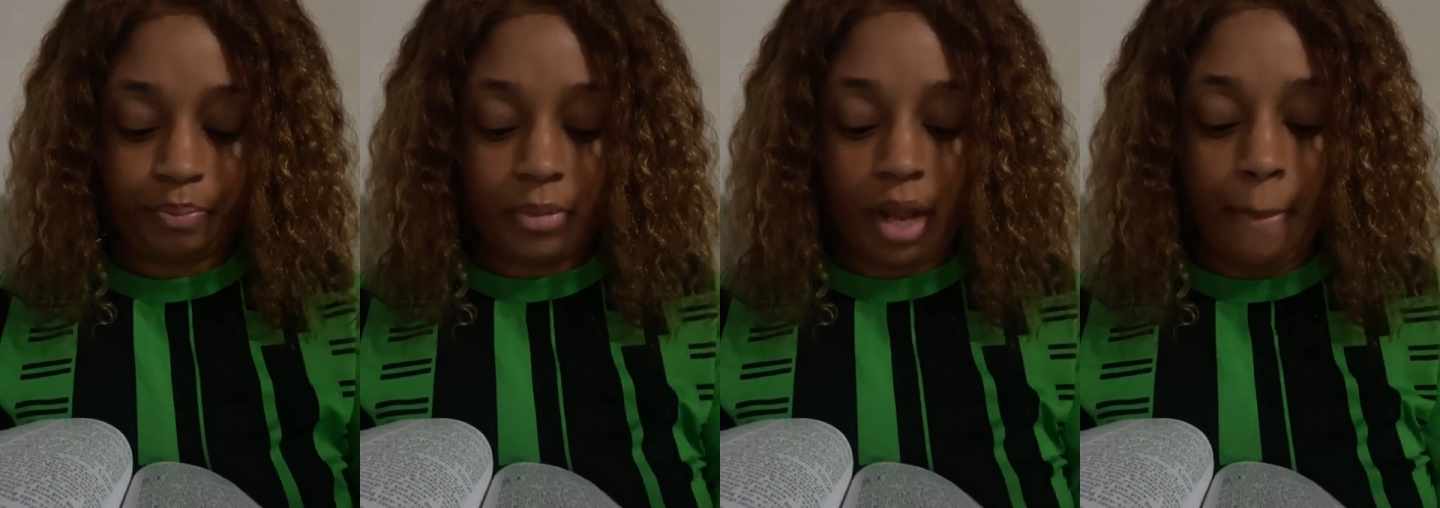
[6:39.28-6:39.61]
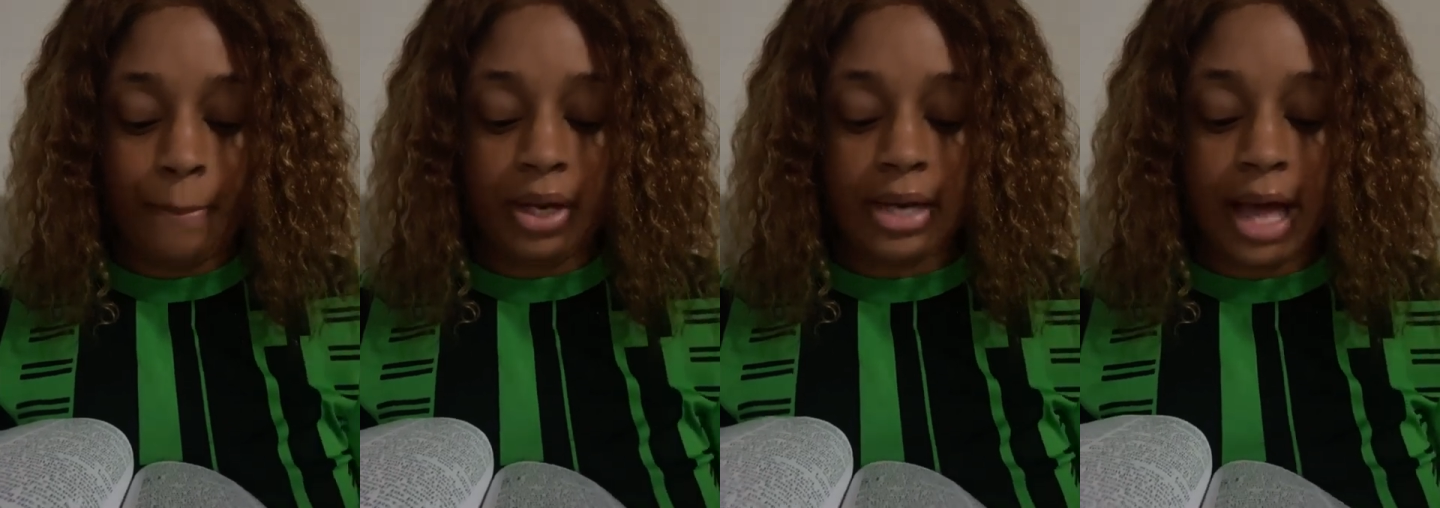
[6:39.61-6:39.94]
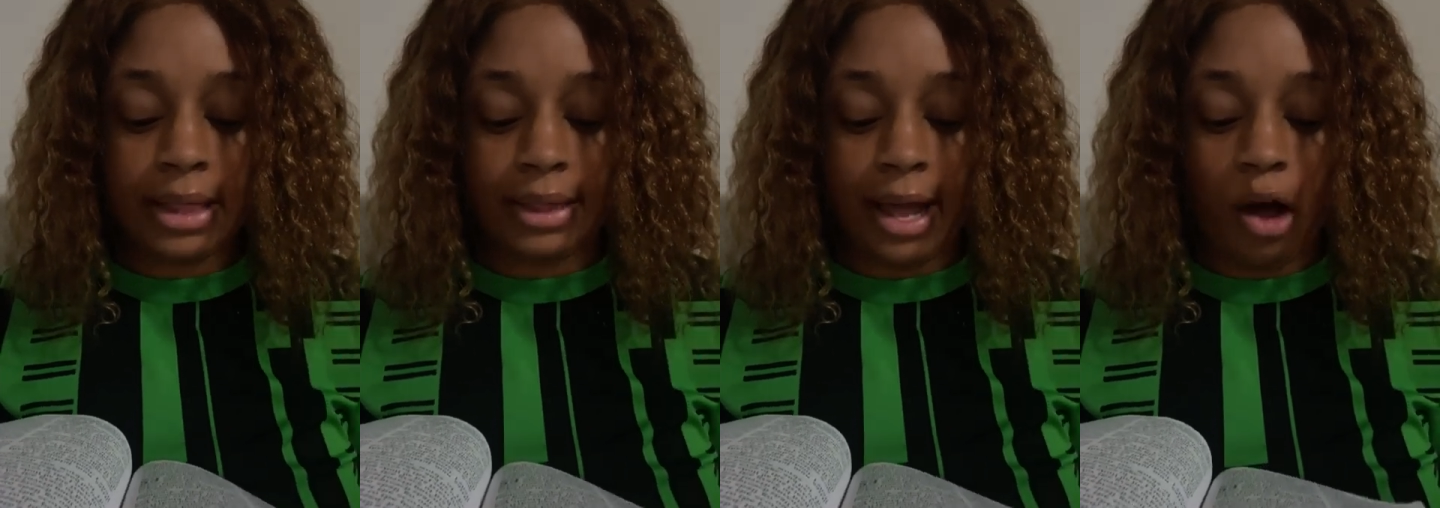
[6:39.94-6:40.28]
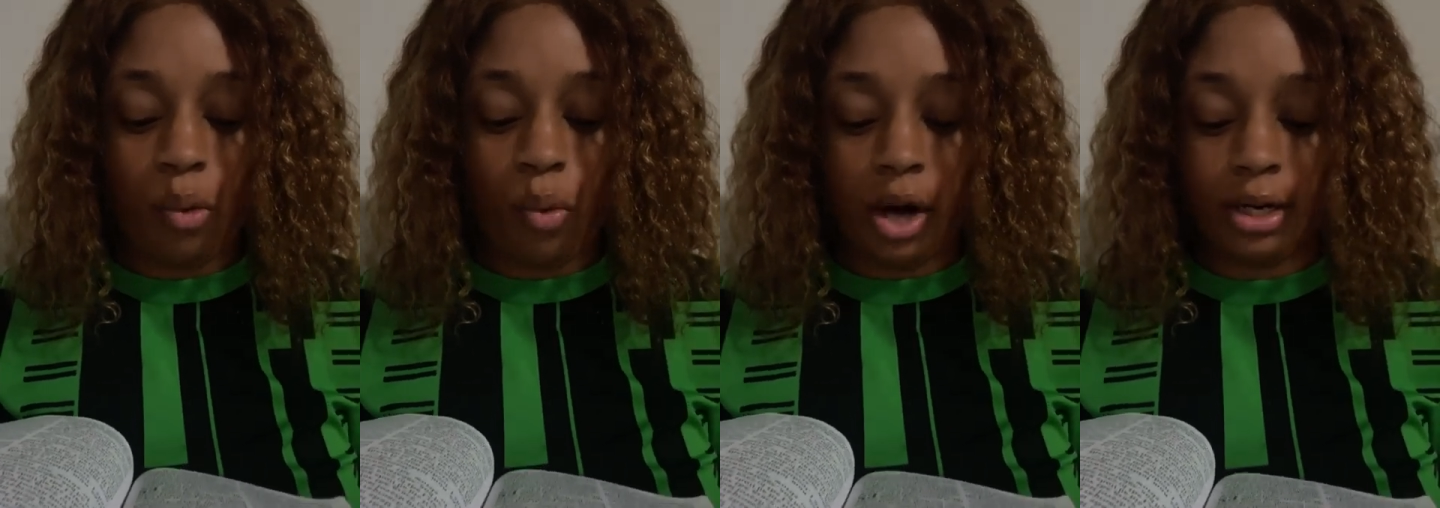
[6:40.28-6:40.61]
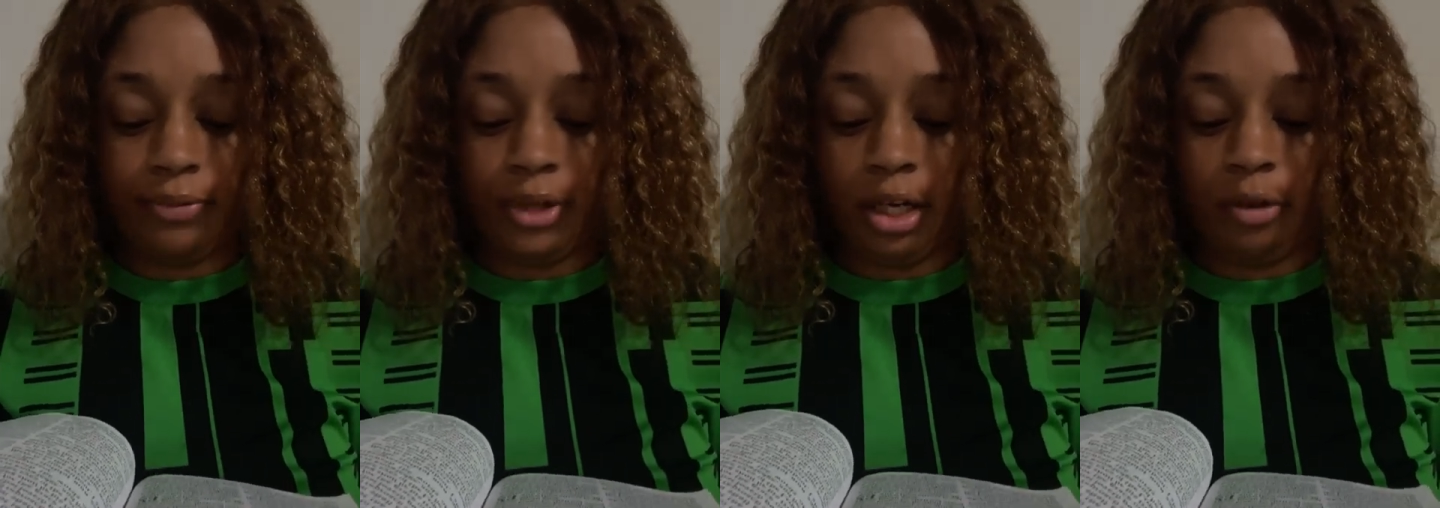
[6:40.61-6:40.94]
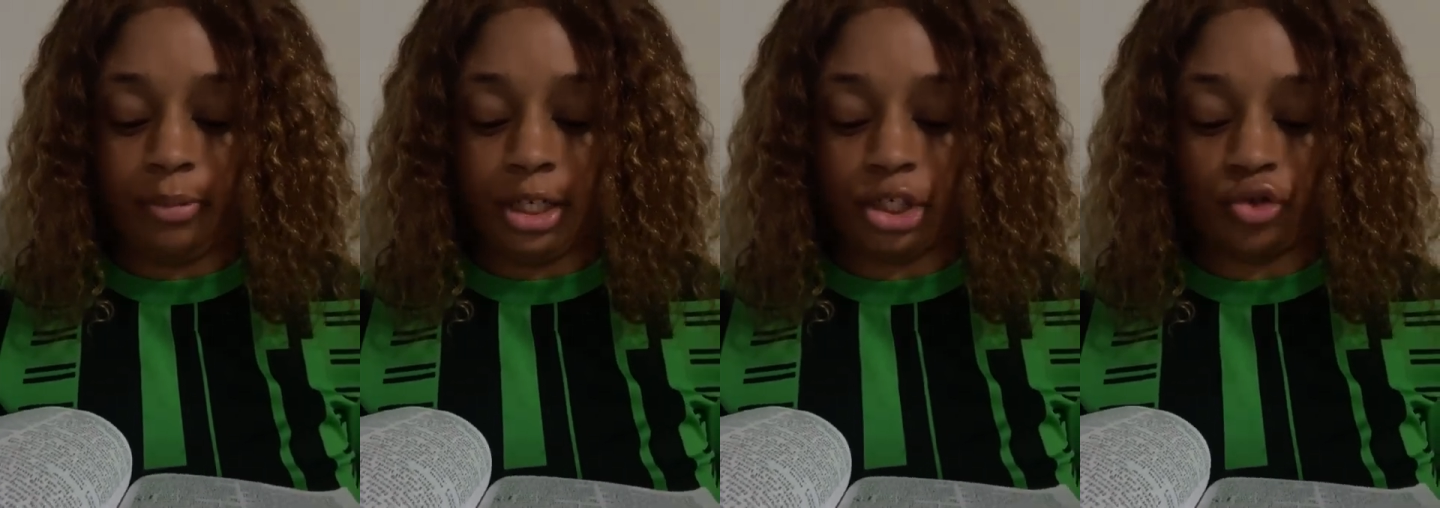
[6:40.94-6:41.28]
one of
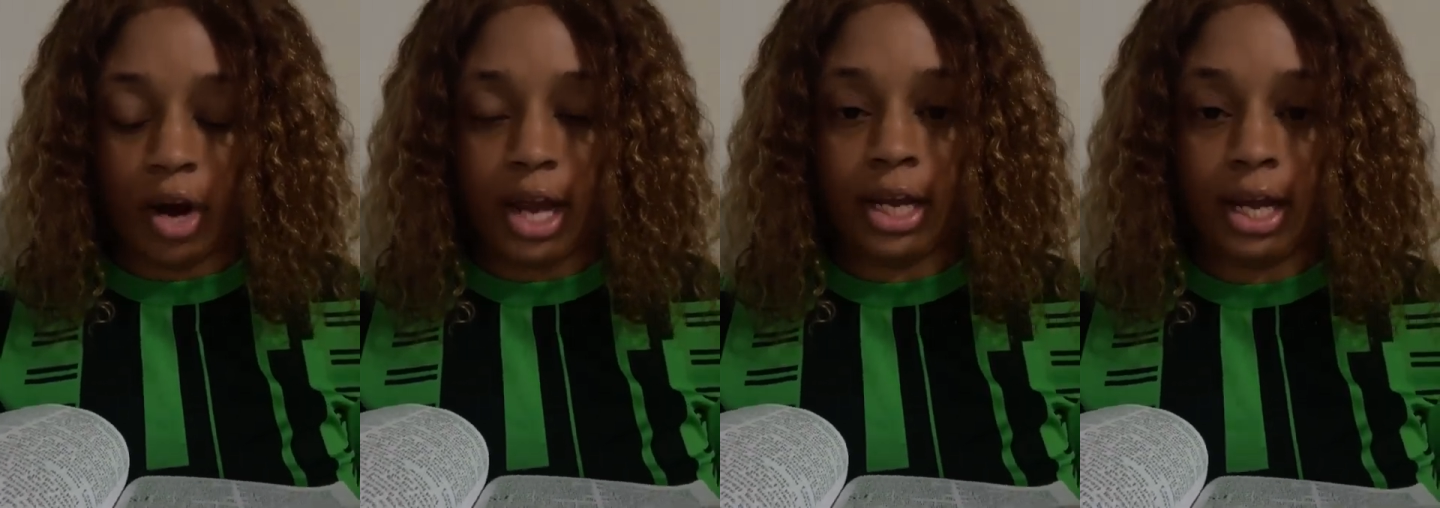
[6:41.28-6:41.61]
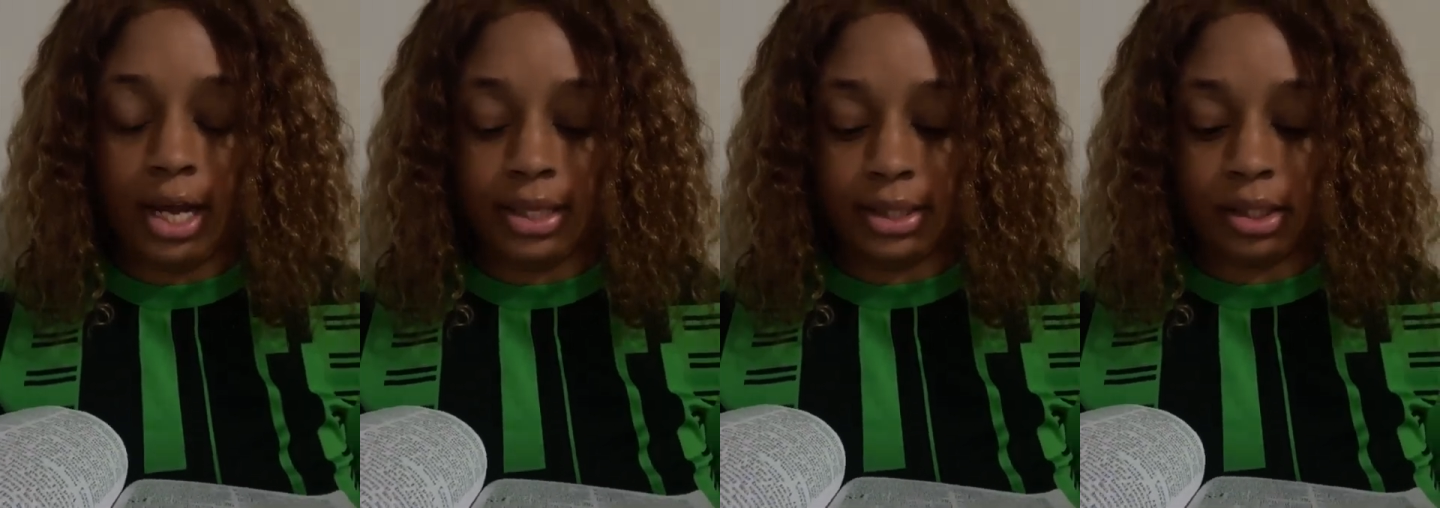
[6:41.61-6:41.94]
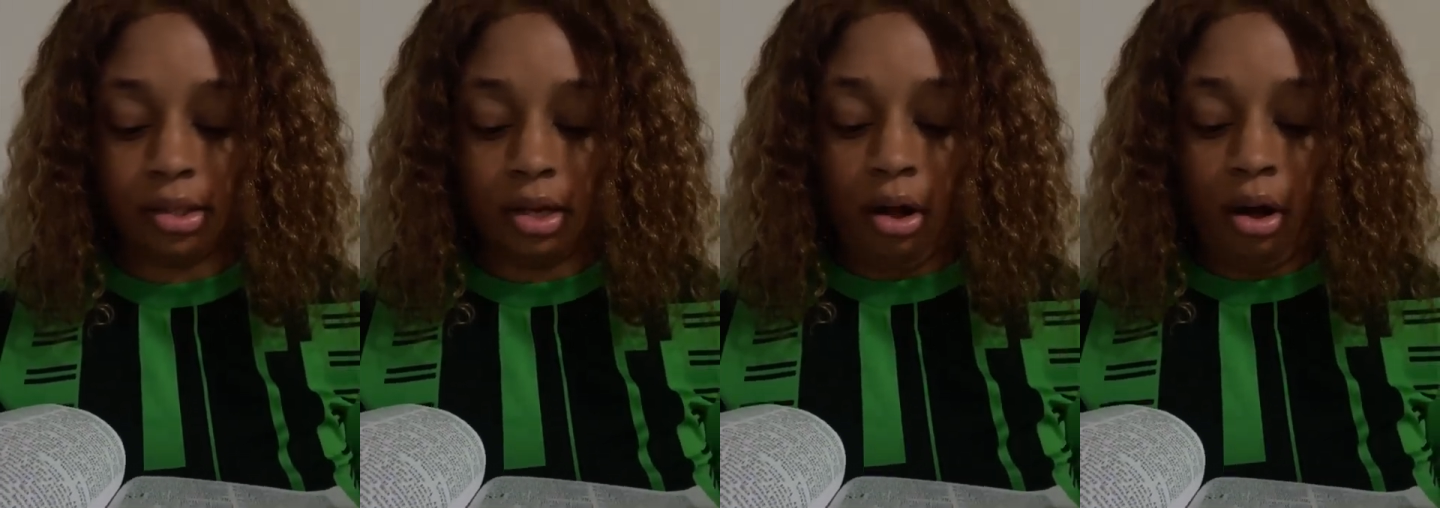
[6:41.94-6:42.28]
them that strike hands,